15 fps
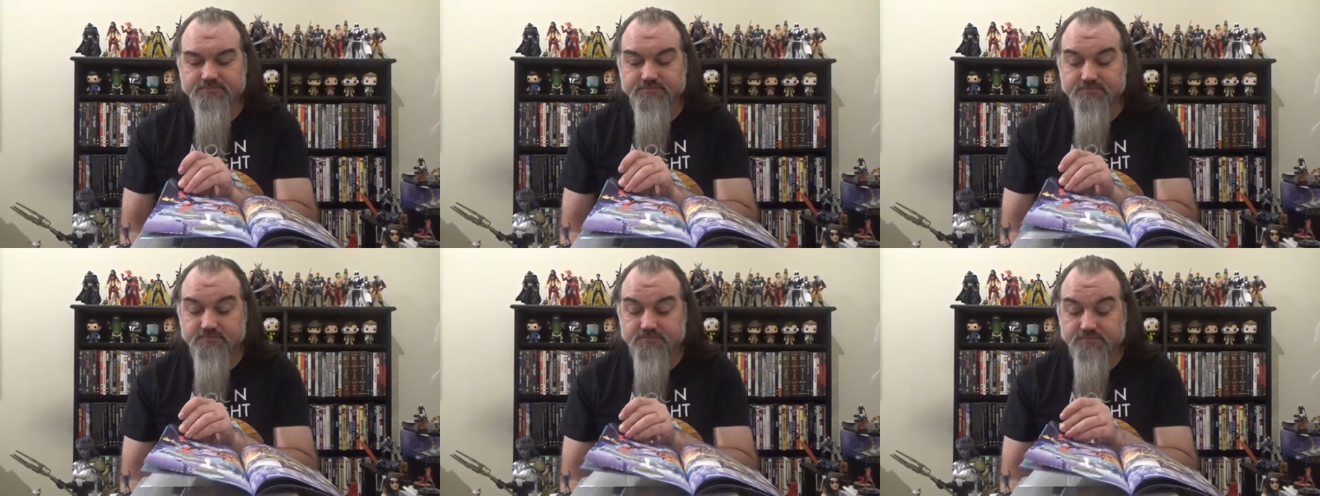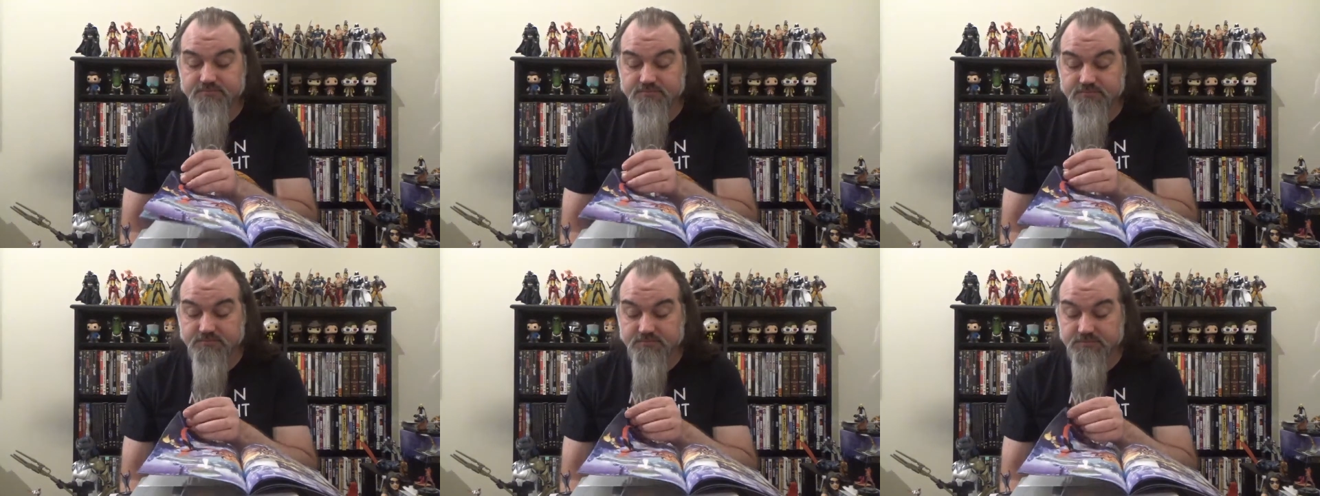
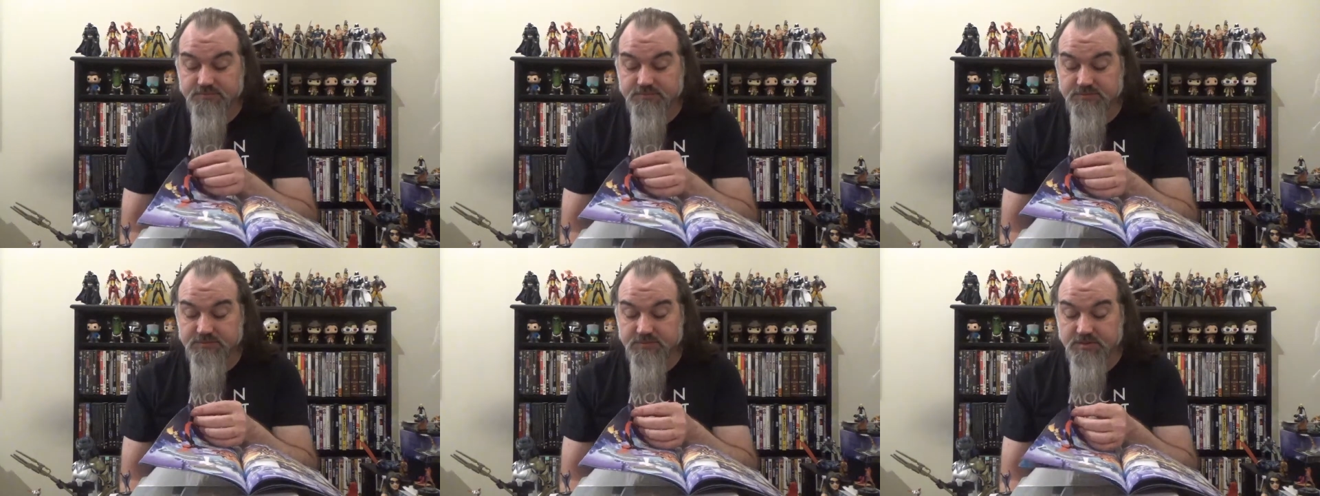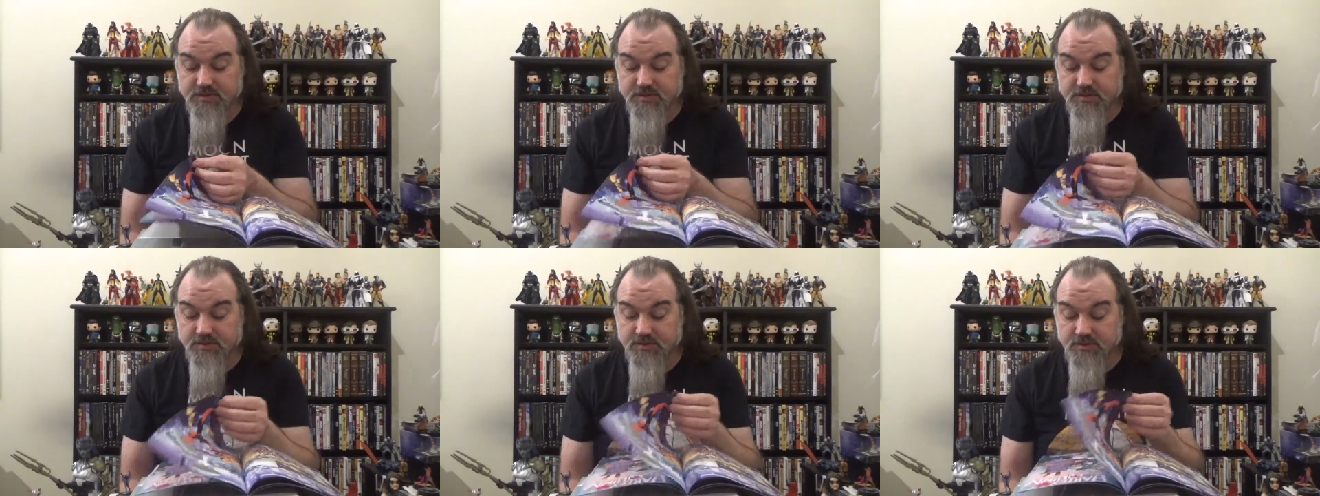
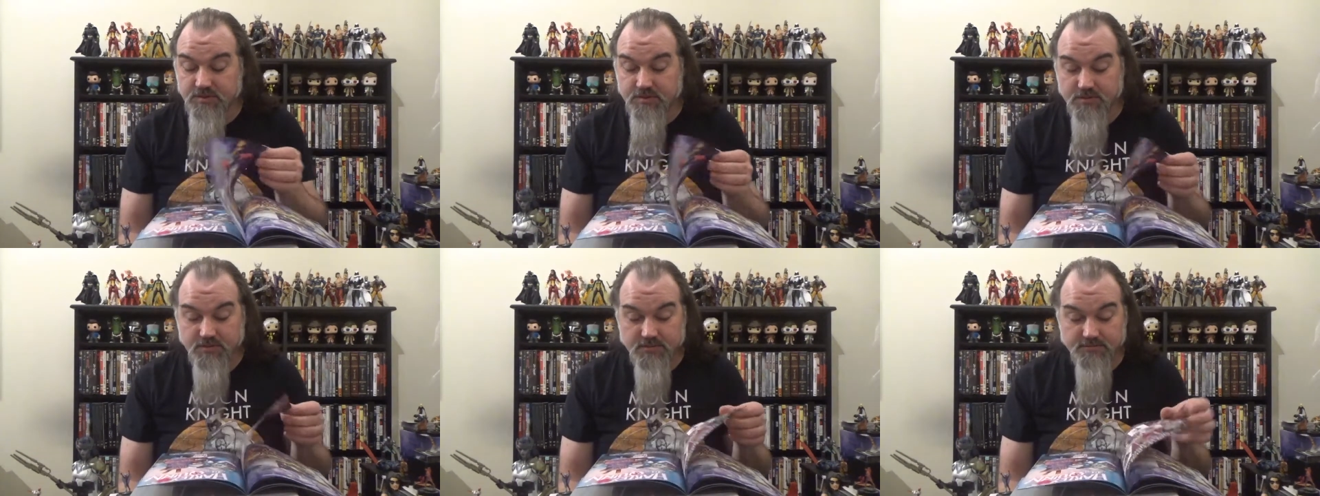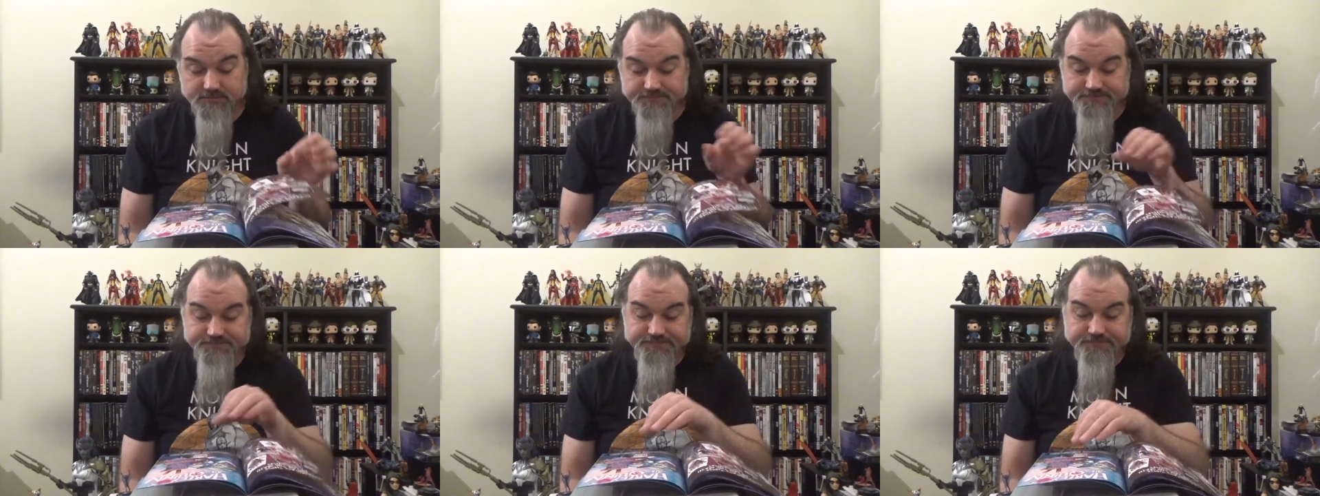
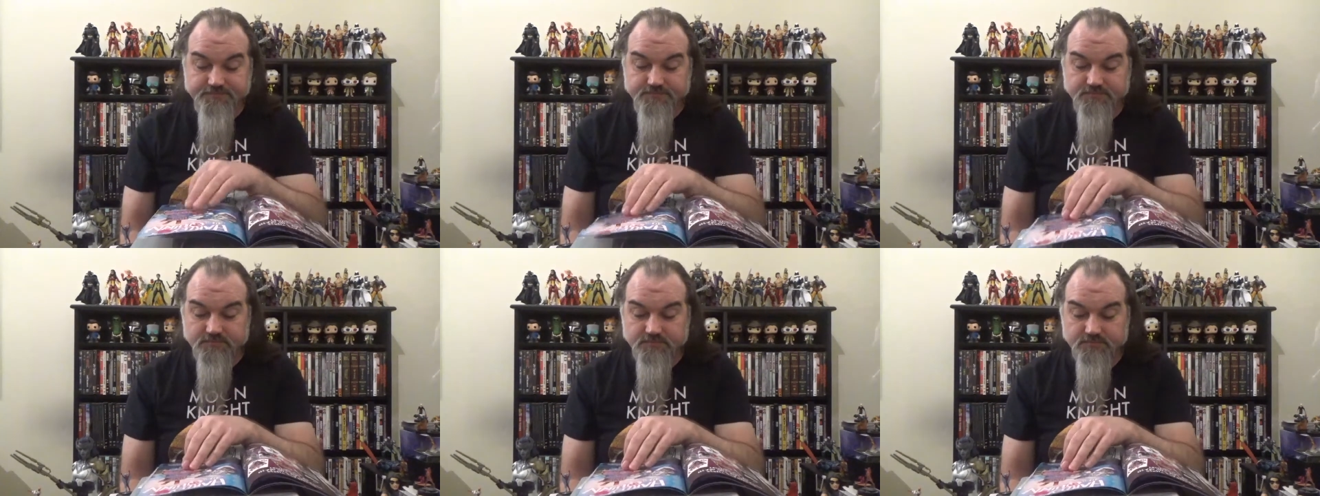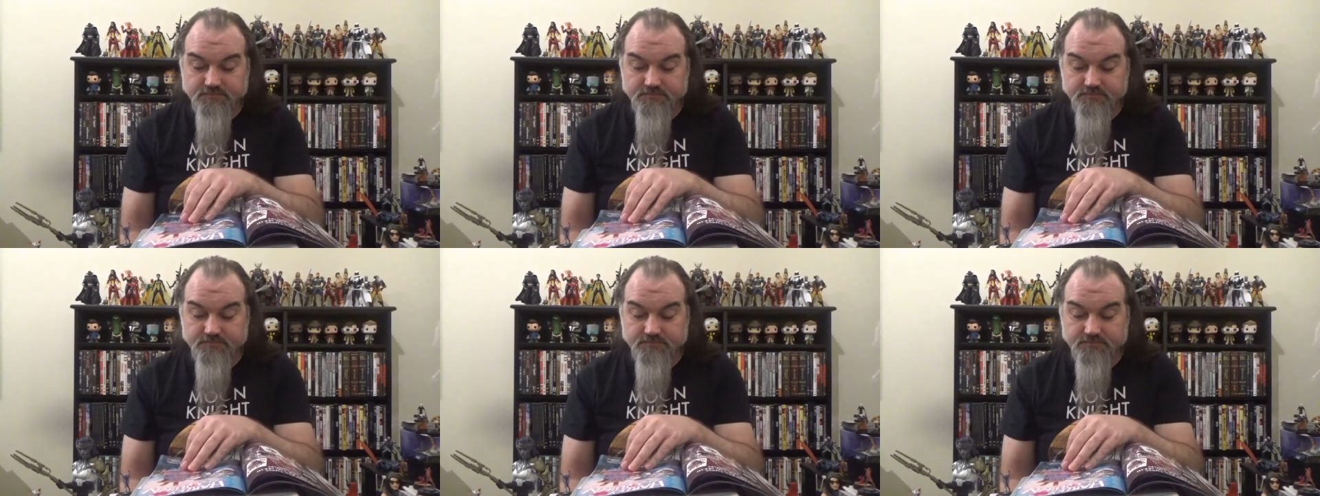
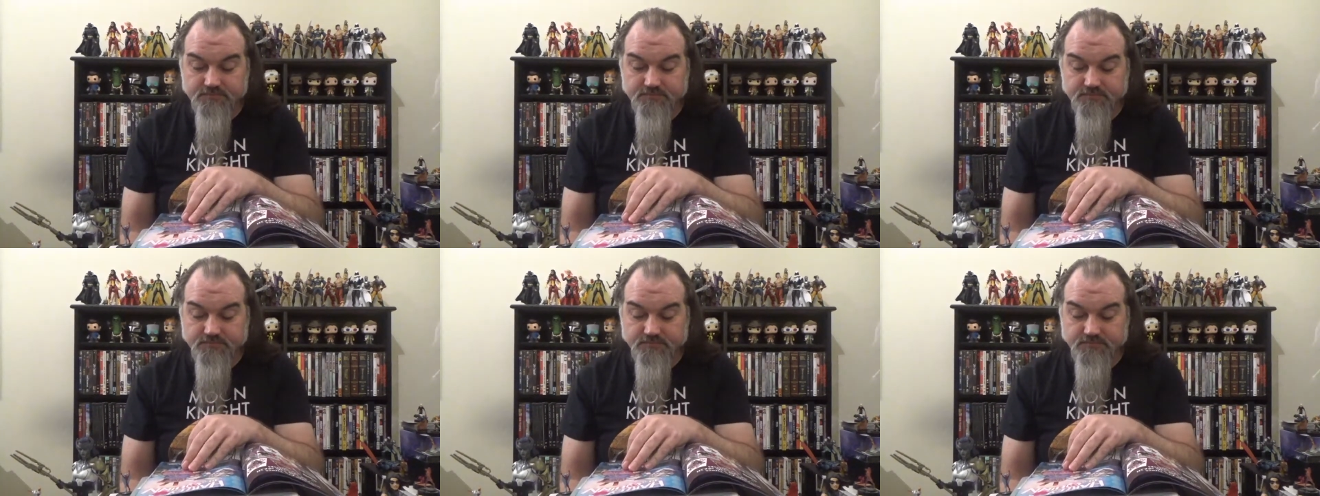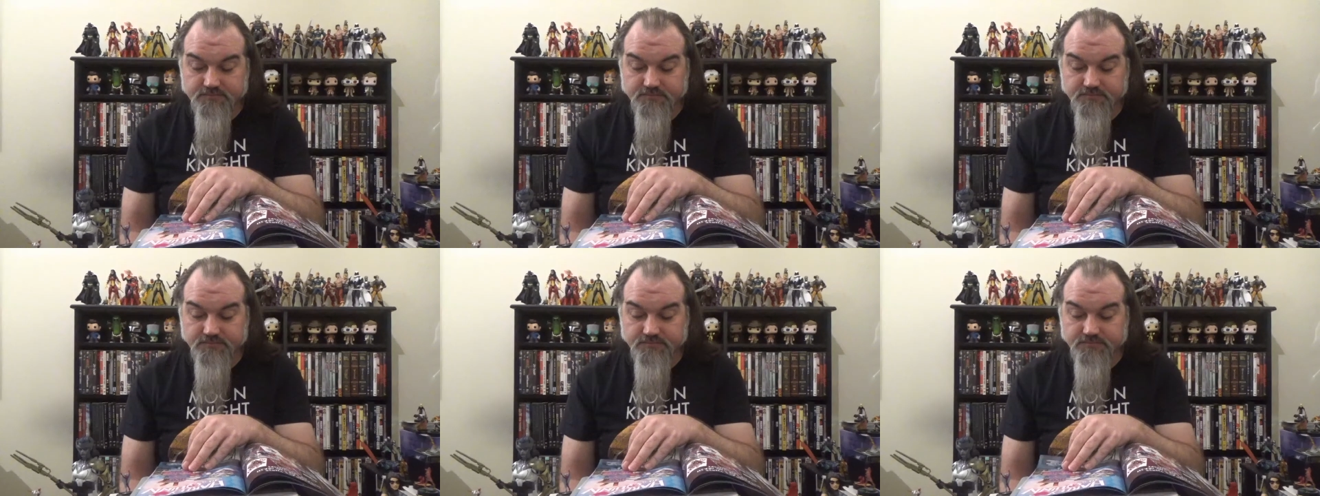
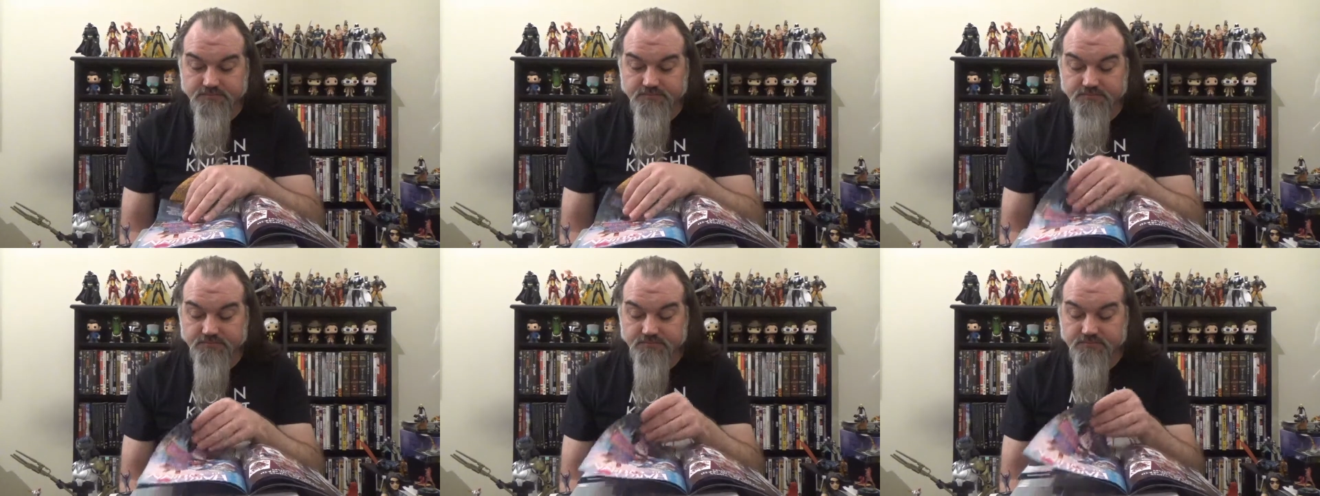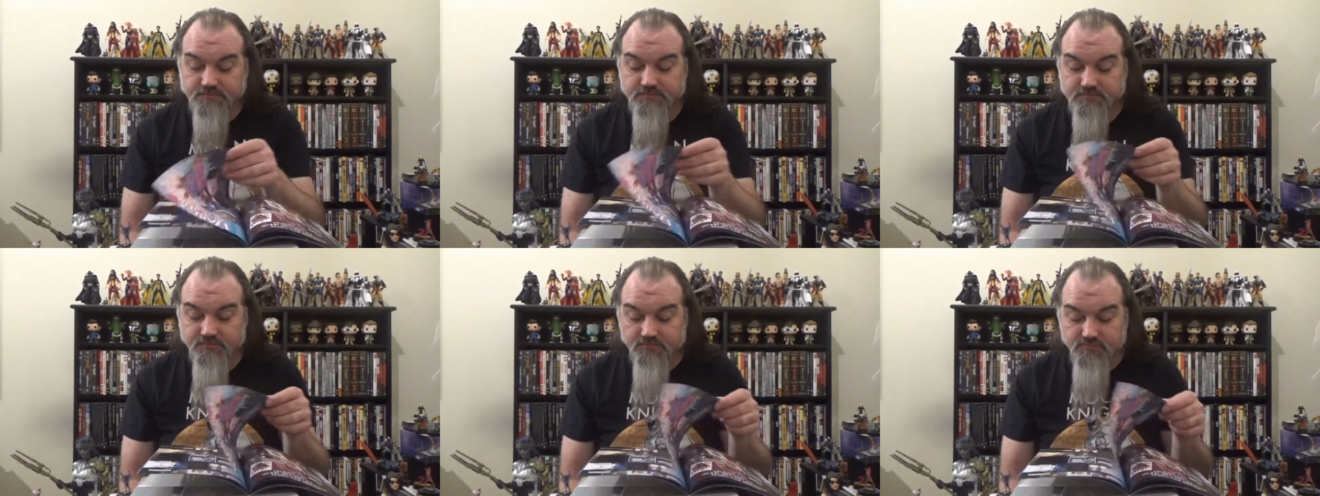
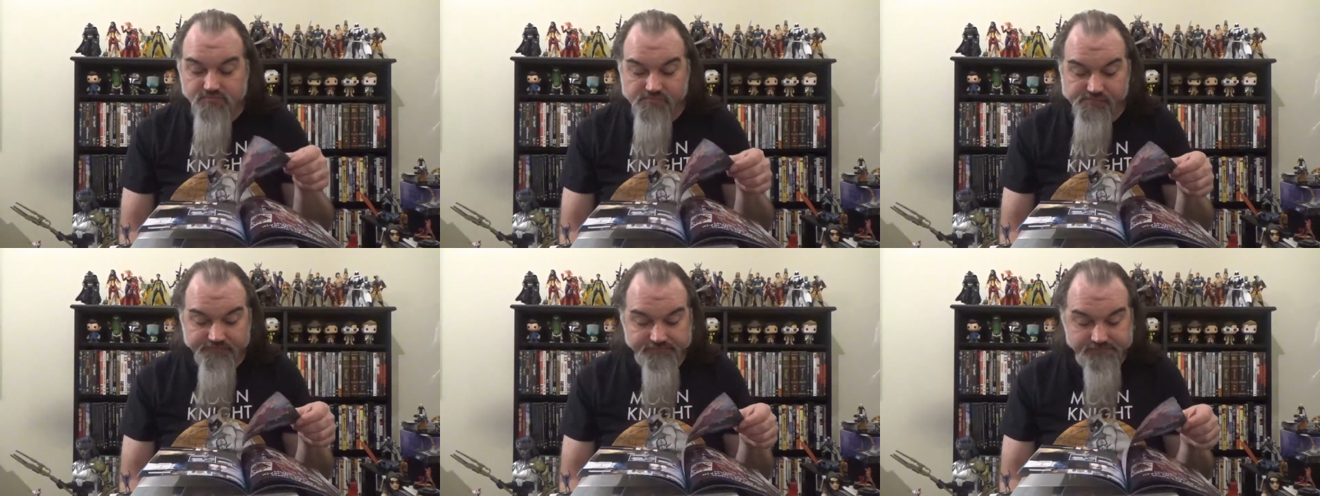(silence)